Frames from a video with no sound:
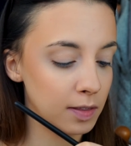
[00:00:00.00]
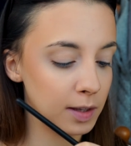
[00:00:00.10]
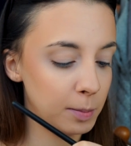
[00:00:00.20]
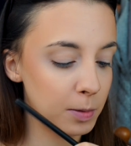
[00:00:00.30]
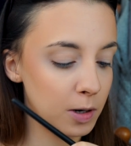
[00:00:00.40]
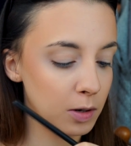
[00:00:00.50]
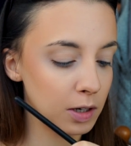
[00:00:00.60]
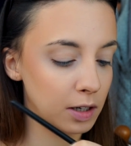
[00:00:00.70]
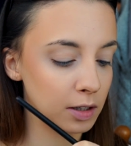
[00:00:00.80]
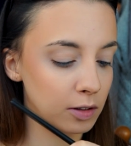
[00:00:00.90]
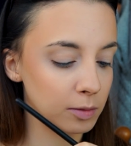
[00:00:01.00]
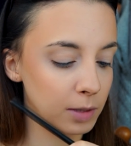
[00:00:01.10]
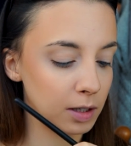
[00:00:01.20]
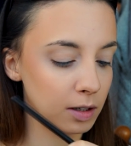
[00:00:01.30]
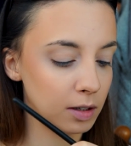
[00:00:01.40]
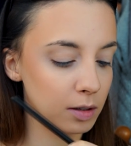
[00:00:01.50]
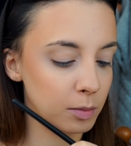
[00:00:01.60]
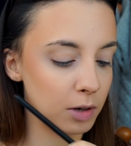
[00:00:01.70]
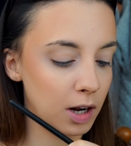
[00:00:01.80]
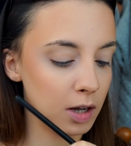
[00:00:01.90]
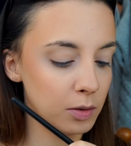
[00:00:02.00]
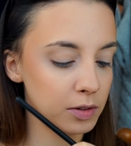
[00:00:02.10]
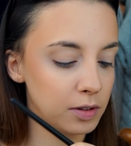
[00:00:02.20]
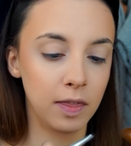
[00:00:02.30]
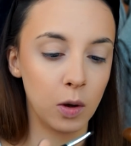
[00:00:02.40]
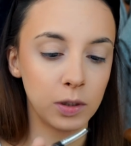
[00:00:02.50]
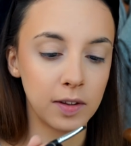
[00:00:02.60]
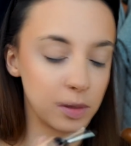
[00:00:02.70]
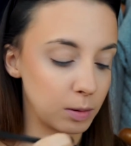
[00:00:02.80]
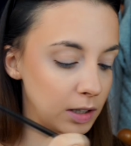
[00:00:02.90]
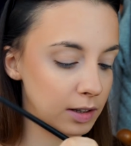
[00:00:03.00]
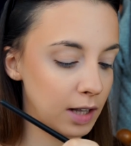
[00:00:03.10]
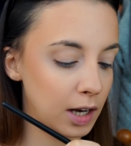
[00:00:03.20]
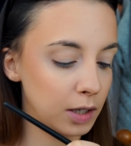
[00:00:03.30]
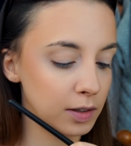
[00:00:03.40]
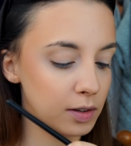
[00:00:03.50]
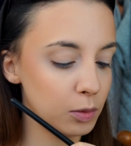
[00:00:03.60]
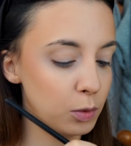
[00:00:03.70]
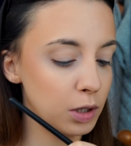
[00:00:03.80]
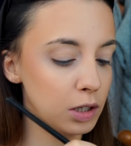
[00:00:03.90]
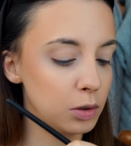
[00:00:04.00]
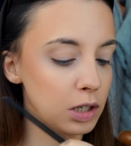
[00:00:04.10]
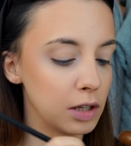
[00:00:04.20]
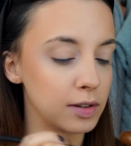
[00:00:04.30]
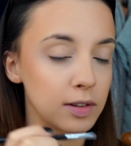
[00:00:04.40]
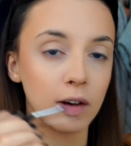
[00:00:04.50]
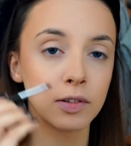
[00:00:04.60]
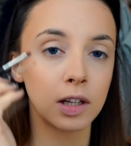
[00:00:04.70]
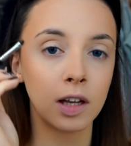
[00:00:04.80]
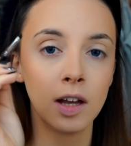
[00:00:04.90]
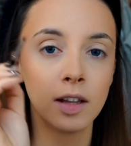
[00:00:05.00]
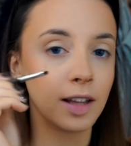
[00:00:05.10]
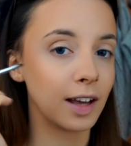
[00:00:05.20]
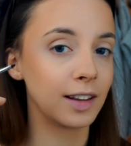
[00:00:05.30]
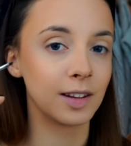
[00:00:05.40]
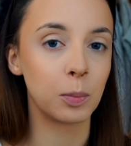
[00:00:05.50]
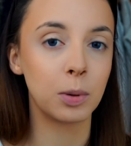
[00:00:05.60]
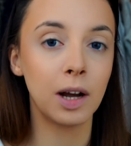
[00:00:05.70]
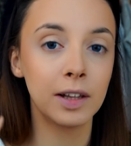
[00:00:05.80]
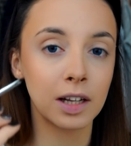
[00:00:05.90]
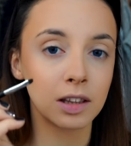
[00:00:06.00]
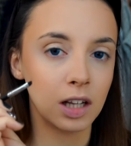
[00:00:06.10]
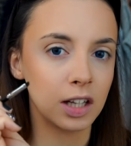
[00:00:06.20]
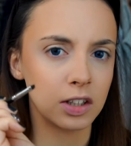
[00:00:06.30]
deep brow and on my brows. Notice right now it's really softly taking the product.